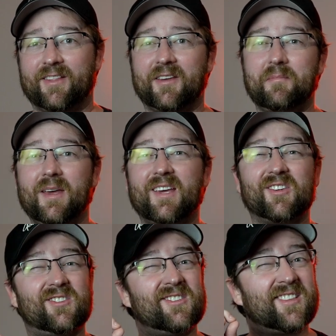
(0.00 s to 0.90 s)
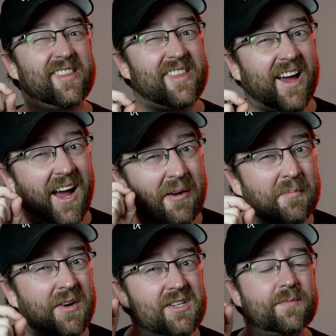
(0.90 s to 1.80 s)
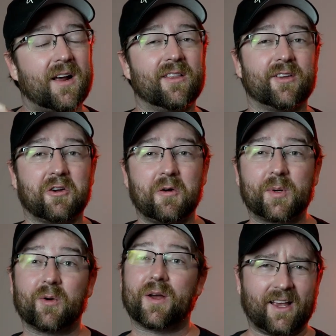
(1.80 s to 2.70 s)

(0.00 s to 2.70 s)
that make it just that much better than the GoPro,